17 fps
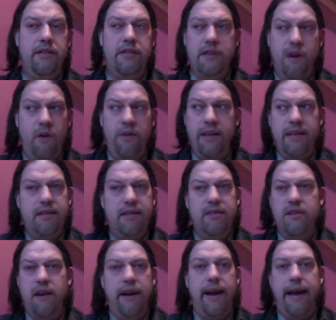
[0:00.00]
No, that's
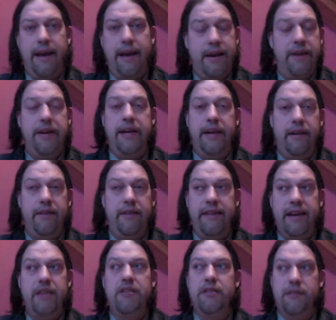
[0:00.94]
not anarchy.
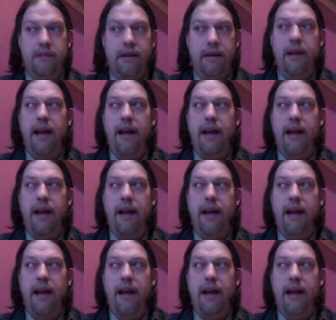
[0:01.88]
There's